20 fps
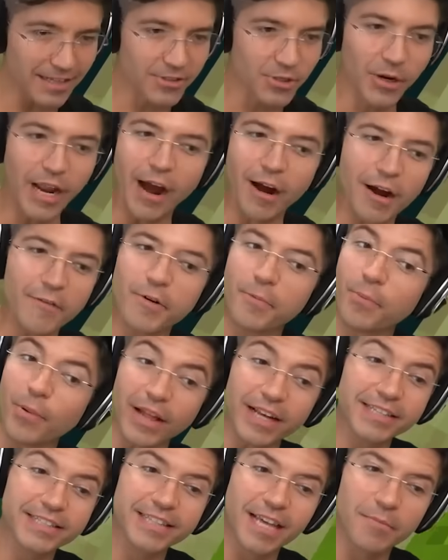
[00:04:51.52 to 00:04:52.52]
So now if we
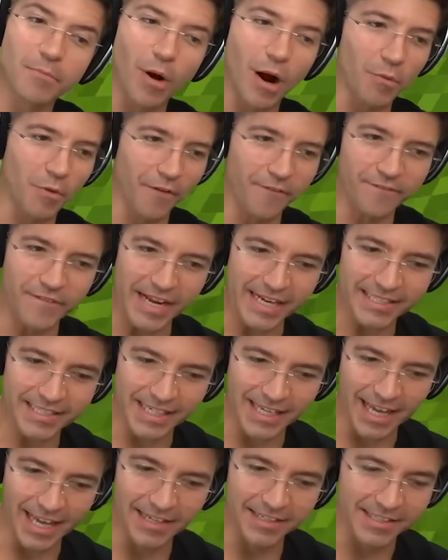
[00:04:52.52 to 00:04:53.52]
place them while we're
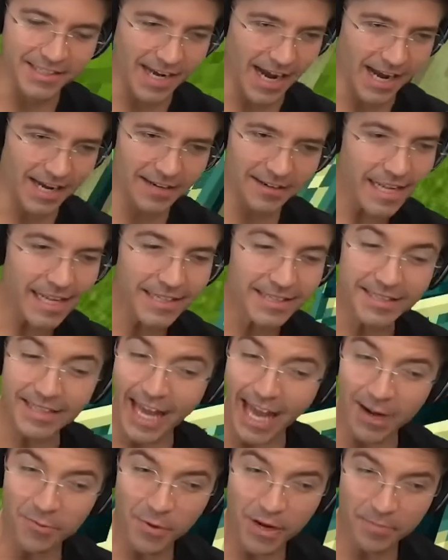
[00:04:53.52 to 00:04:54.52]
facing inside,
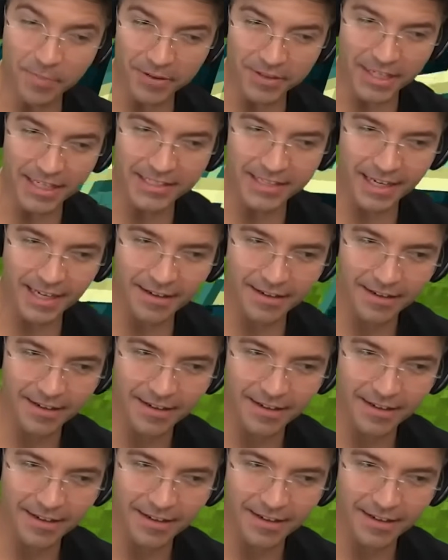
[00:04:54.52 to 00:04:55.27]
then we put these in,